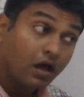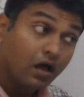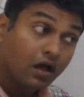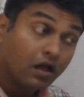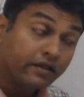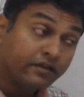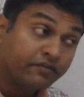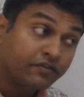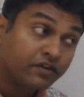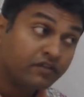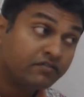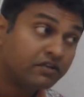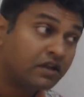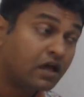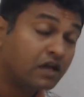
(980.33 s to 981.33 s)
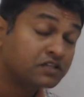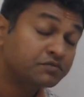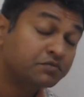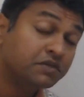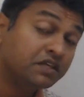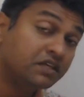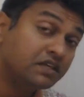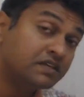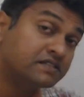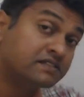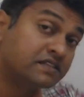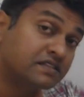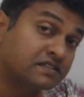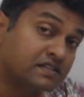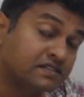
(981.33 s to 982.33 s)
If he will ask me, is this
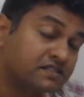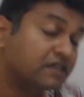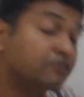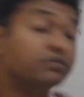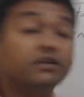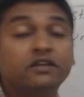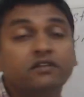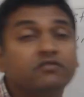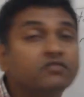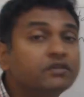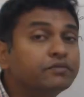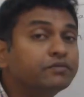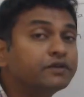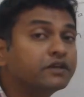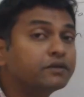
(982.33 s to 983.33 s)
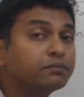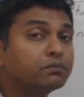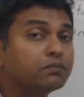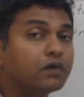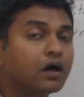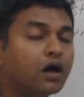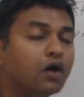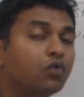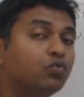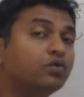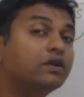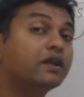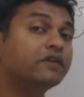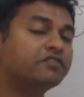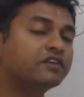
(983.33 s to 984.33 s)
a stable equilibrium, how will I
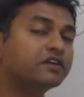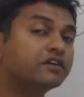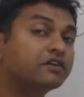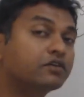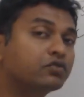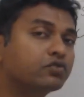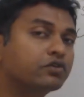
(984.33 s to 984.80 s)
figure it out?